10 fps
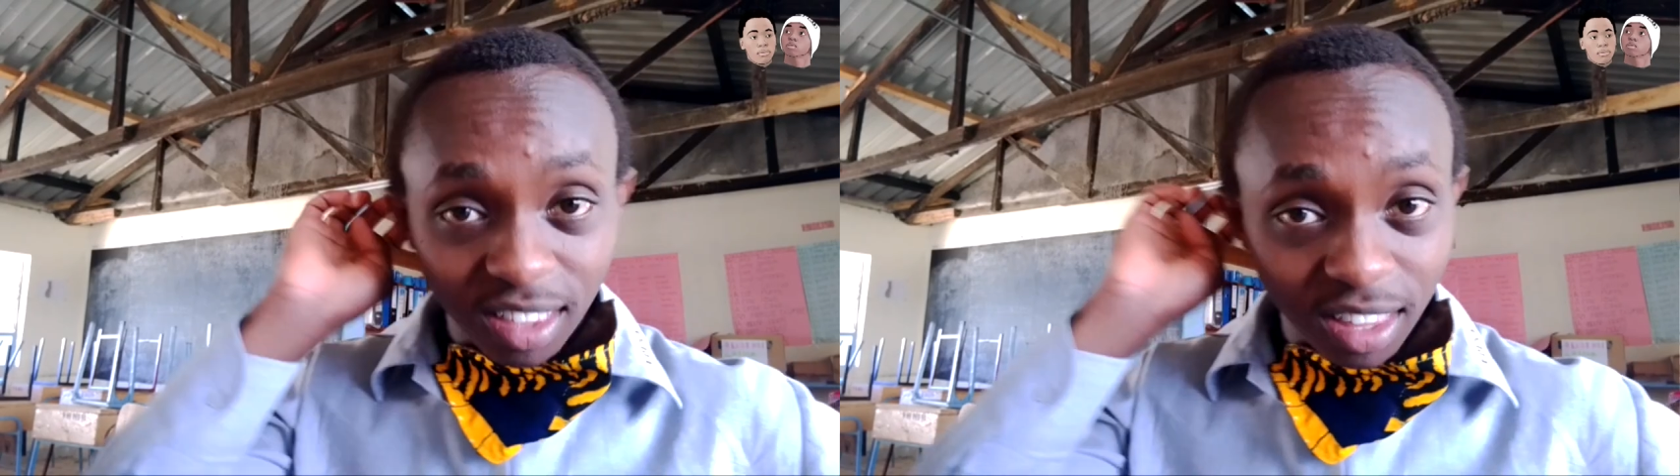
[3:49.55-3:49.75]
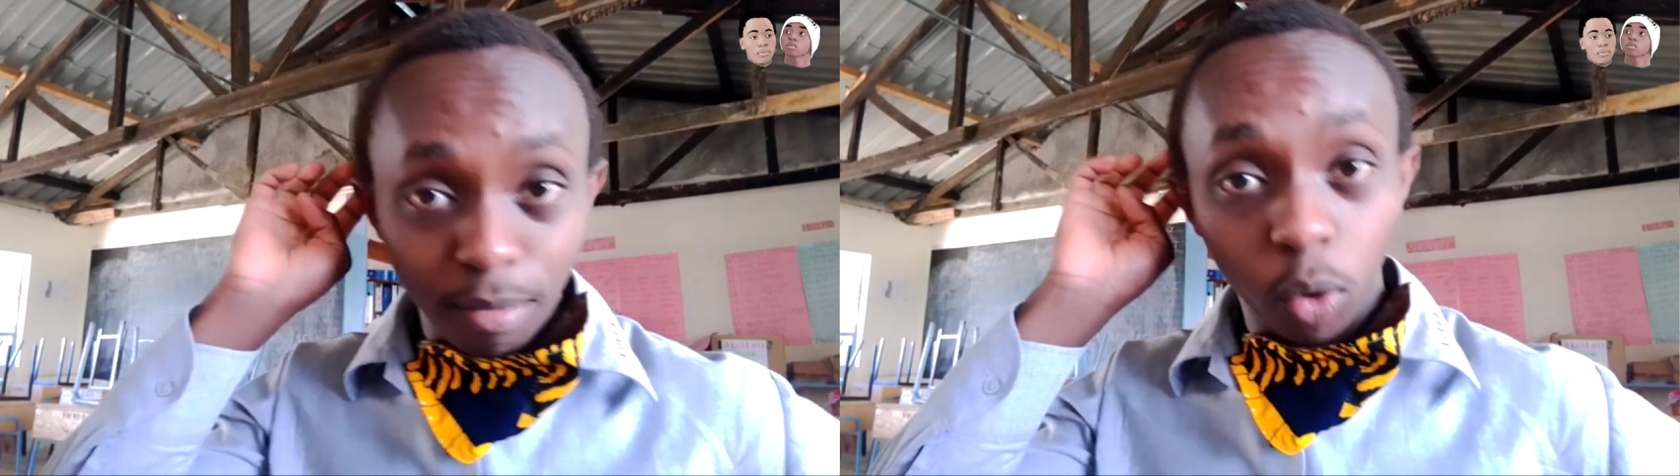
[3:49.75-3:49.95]

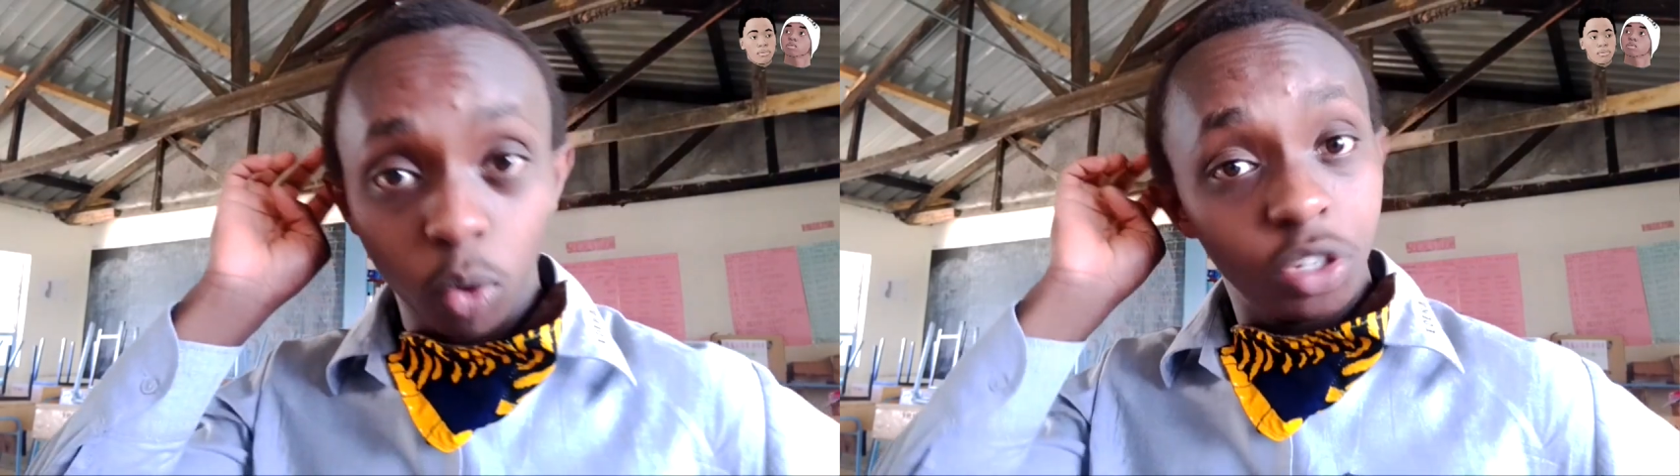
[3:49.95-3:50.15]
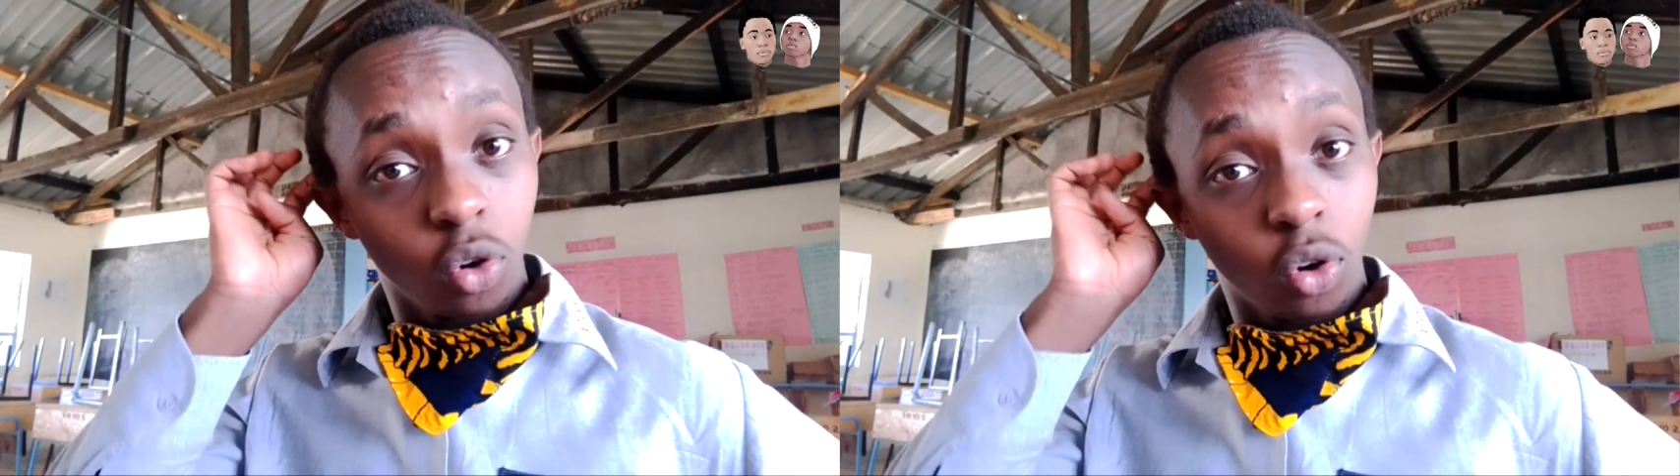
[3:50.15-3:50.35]
them a
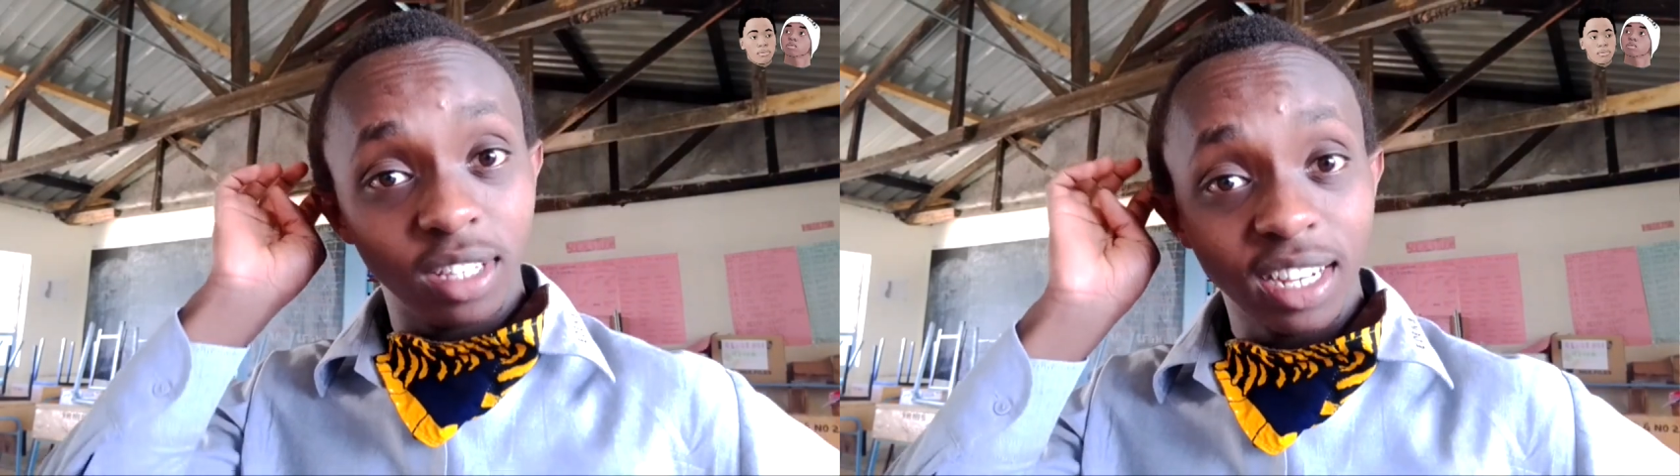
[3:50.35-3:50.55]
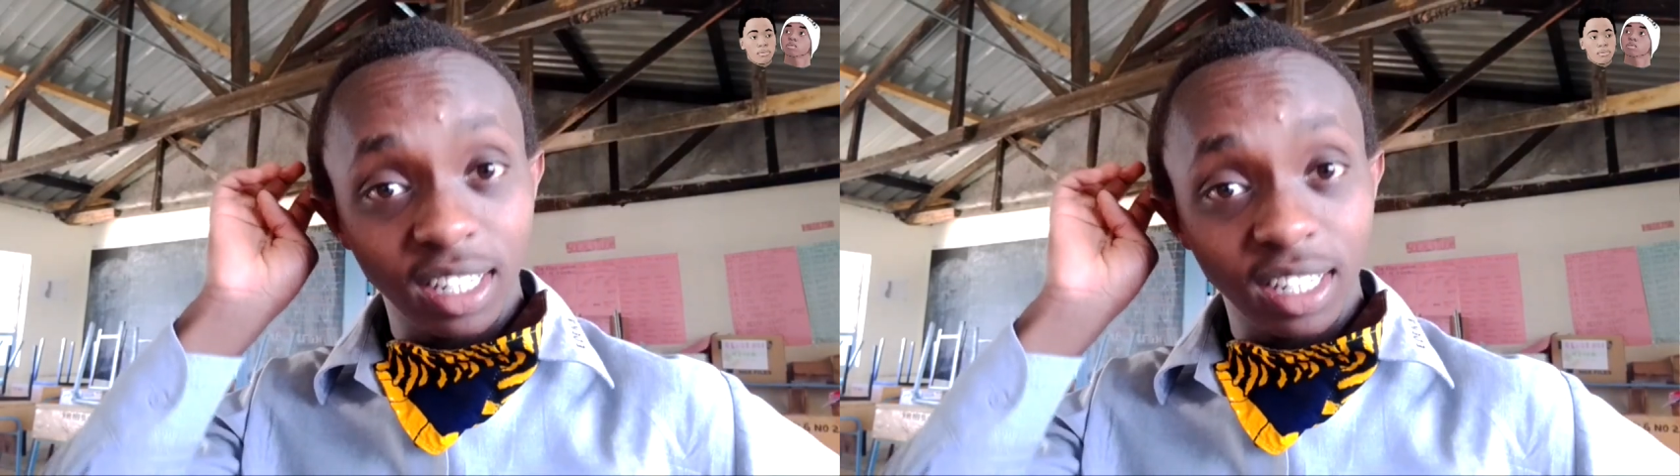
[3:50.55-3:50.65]
question concerning